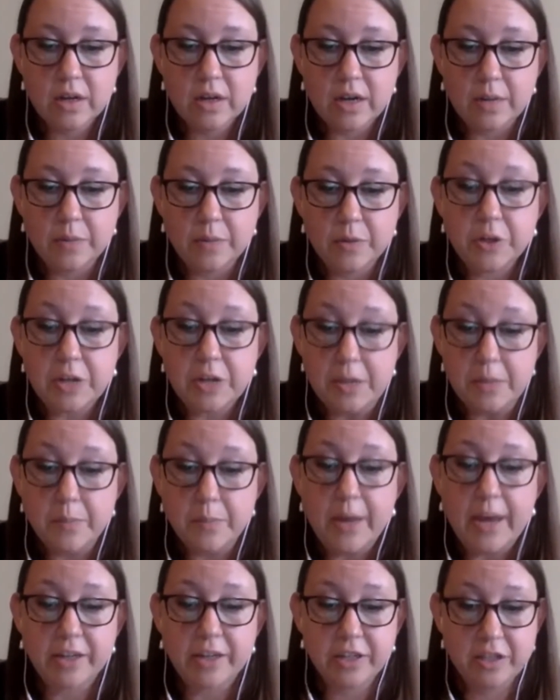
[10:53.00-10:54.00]
could
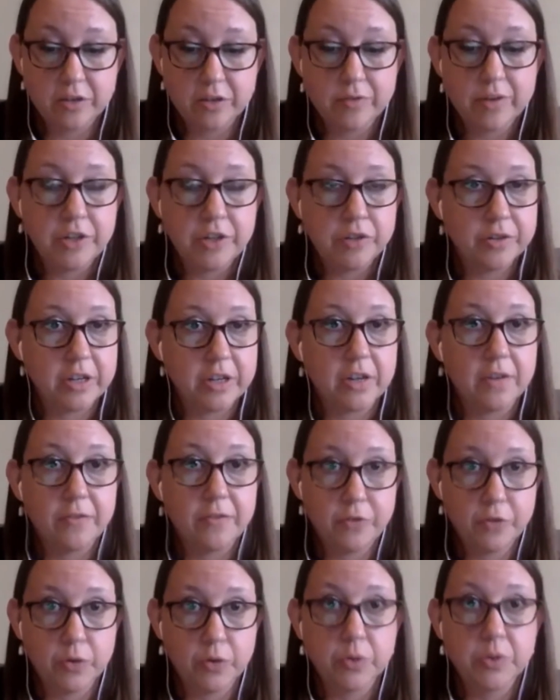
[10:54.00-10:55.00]
impact their rendering of
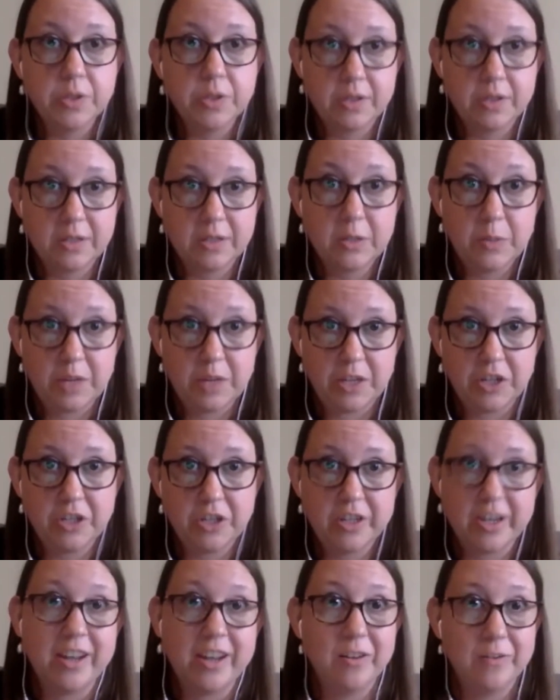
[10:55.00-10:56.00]
Truth's speech
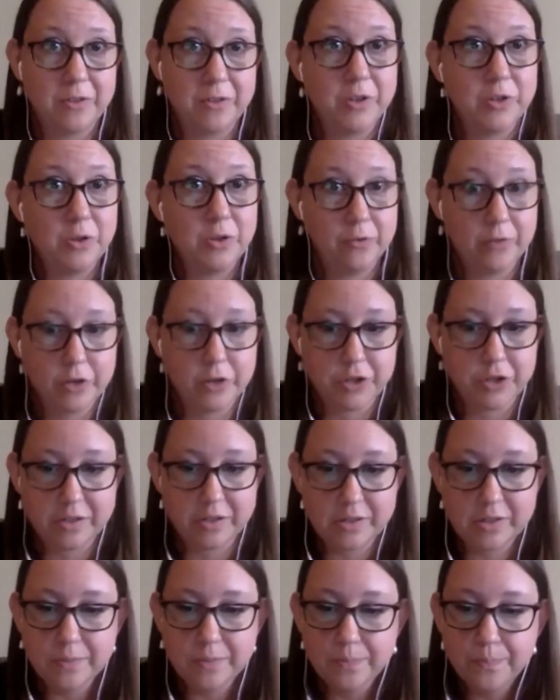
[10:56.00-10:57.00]
and of the two
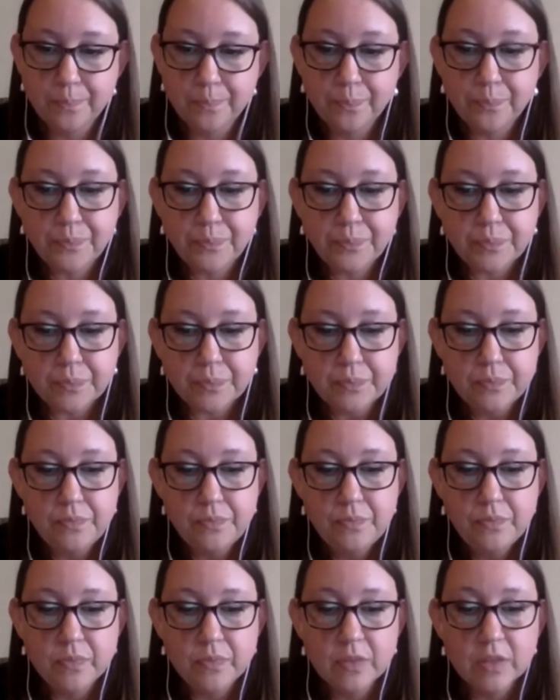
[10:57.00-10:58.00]
versions.
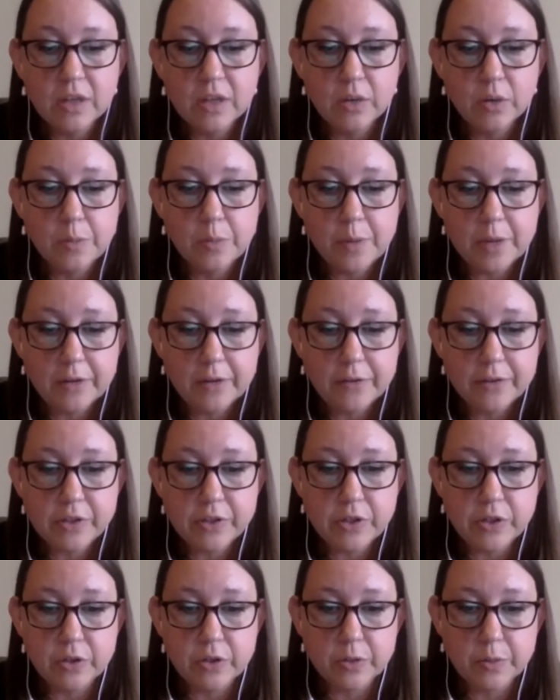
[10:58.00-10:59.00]
It would benefit
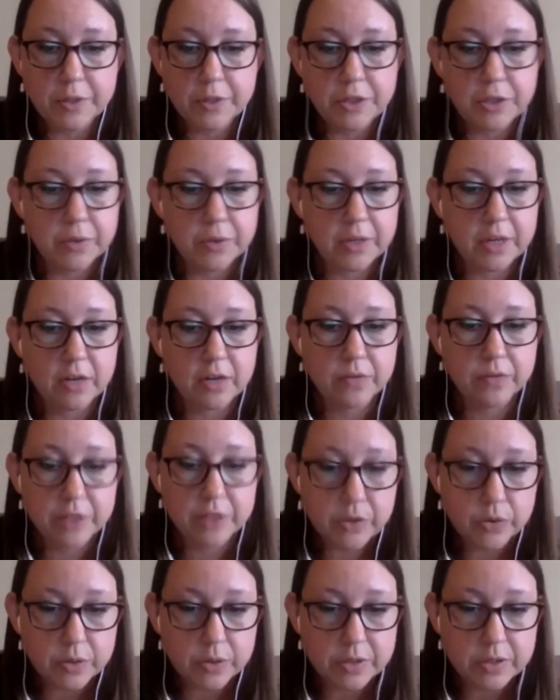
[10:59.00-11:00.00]
students by showing how
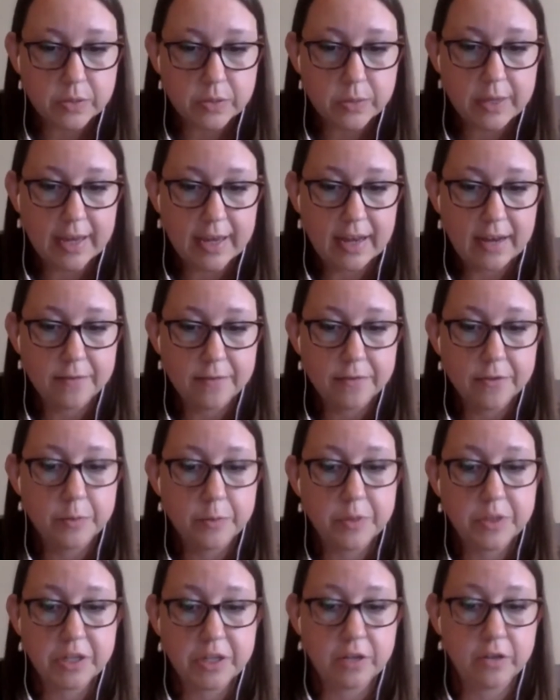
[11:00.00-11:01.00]
resources we have for a
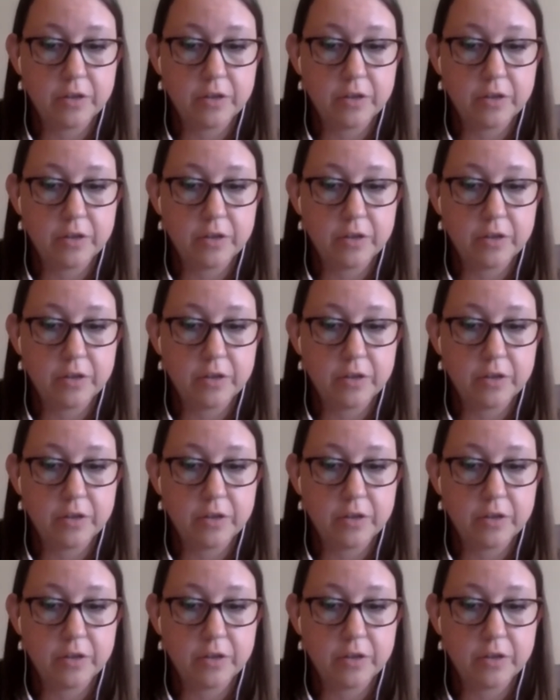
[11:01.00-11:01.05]
particular